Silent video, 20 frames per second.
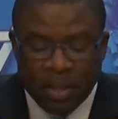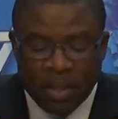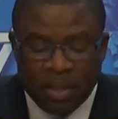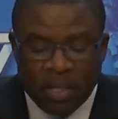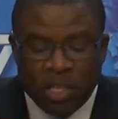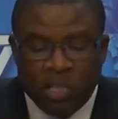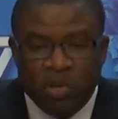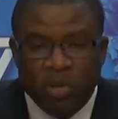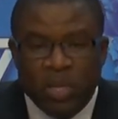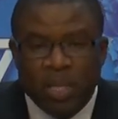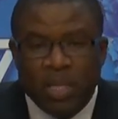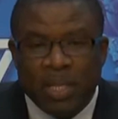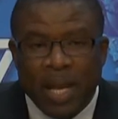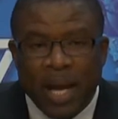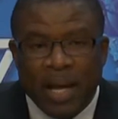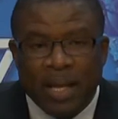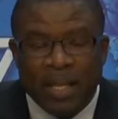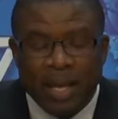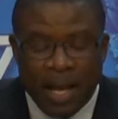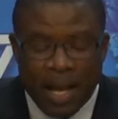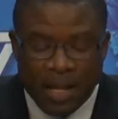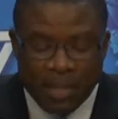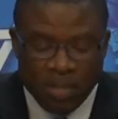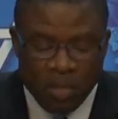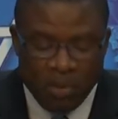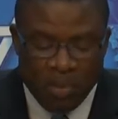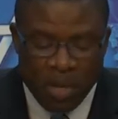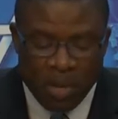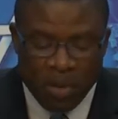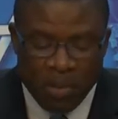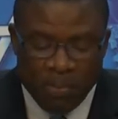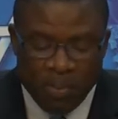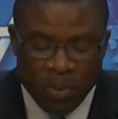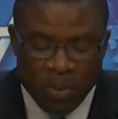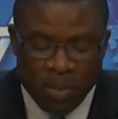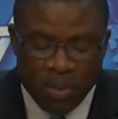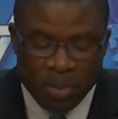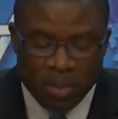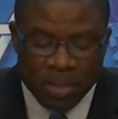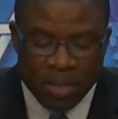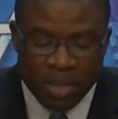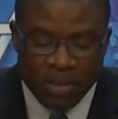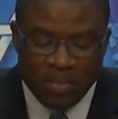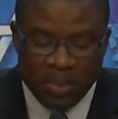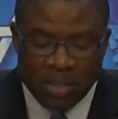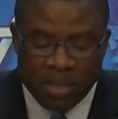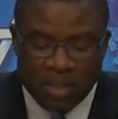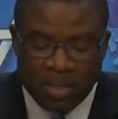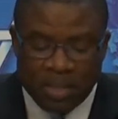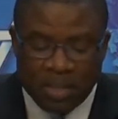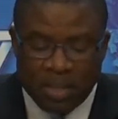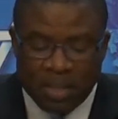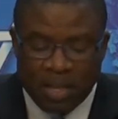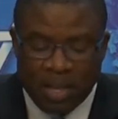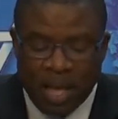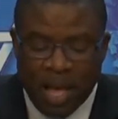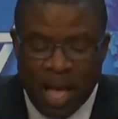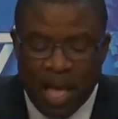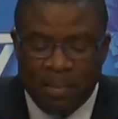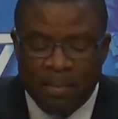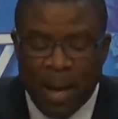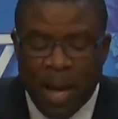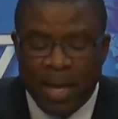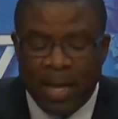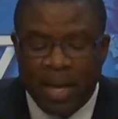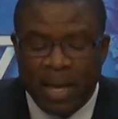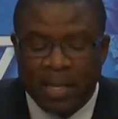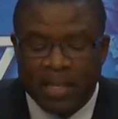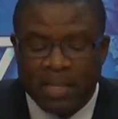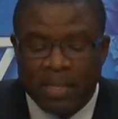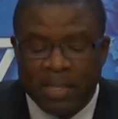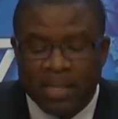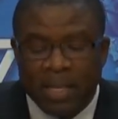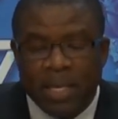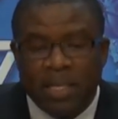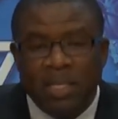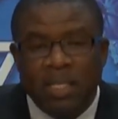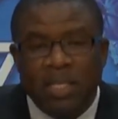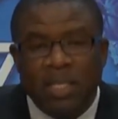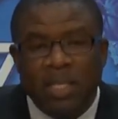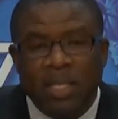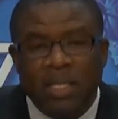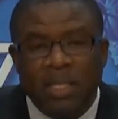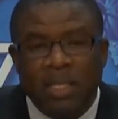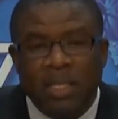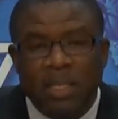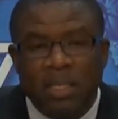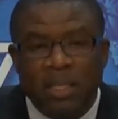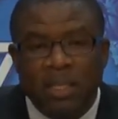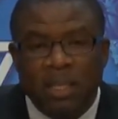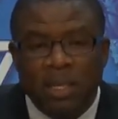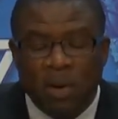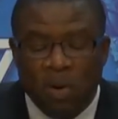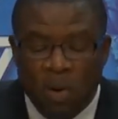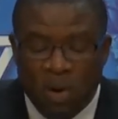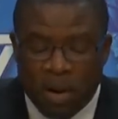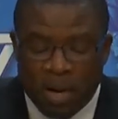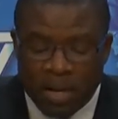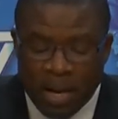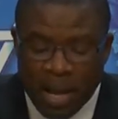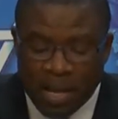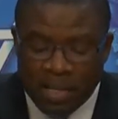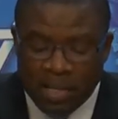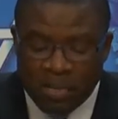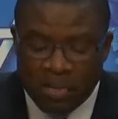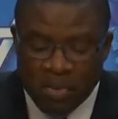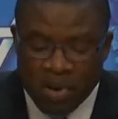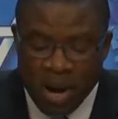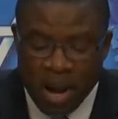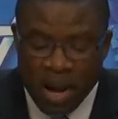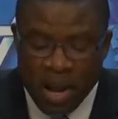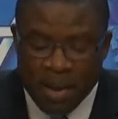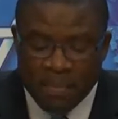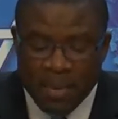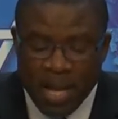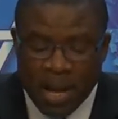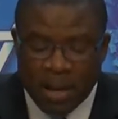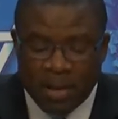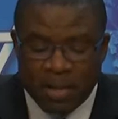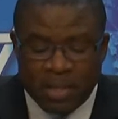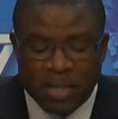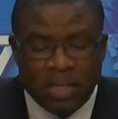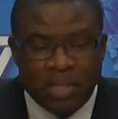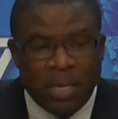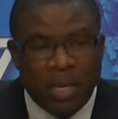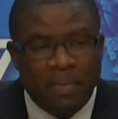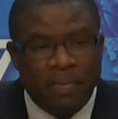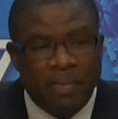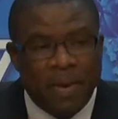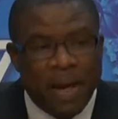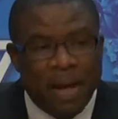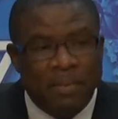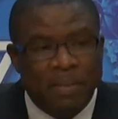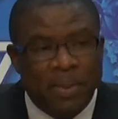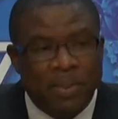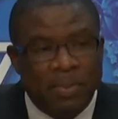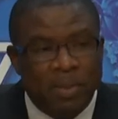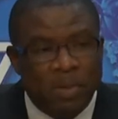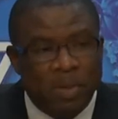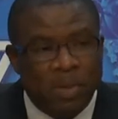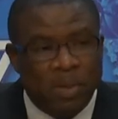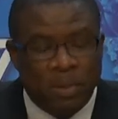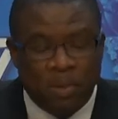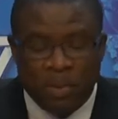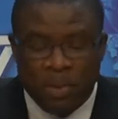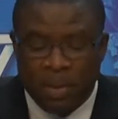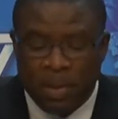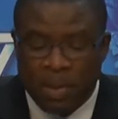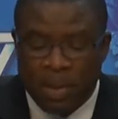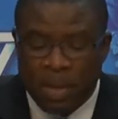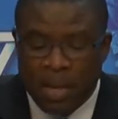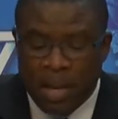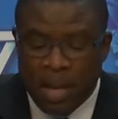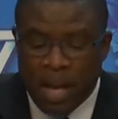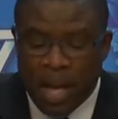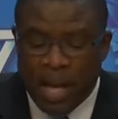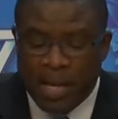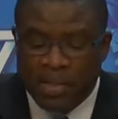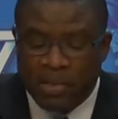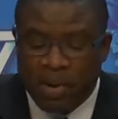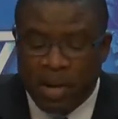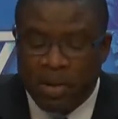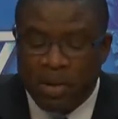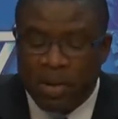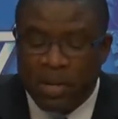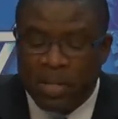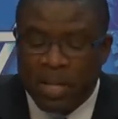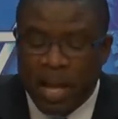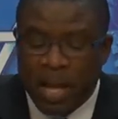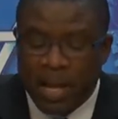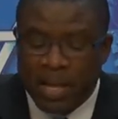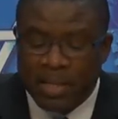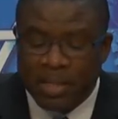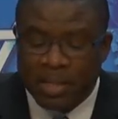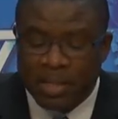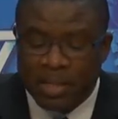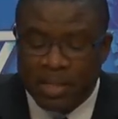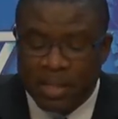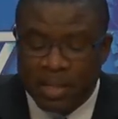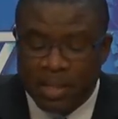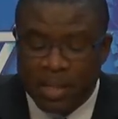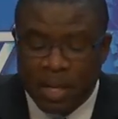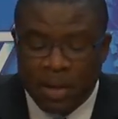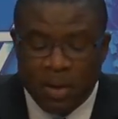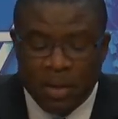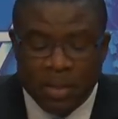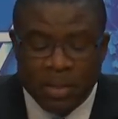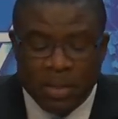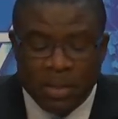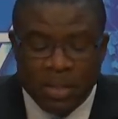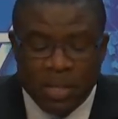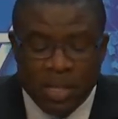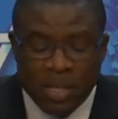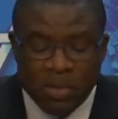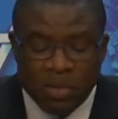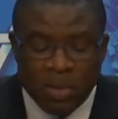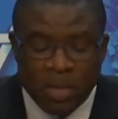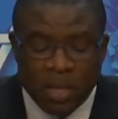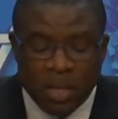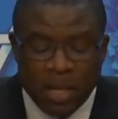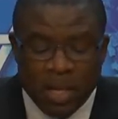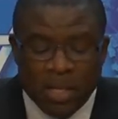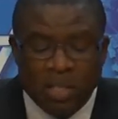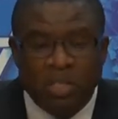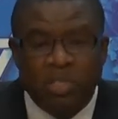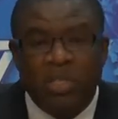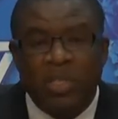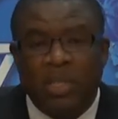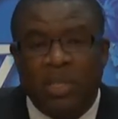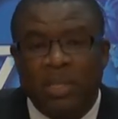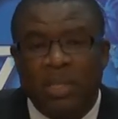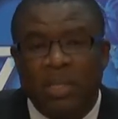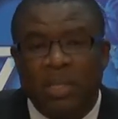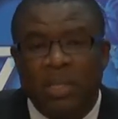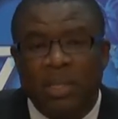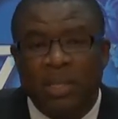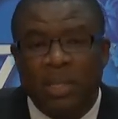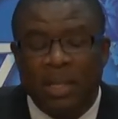The Trinidad and Tobago Police Service, and by extension, the Organized Crime, Narcotics and Firearms Bureau, has recognized the continued interest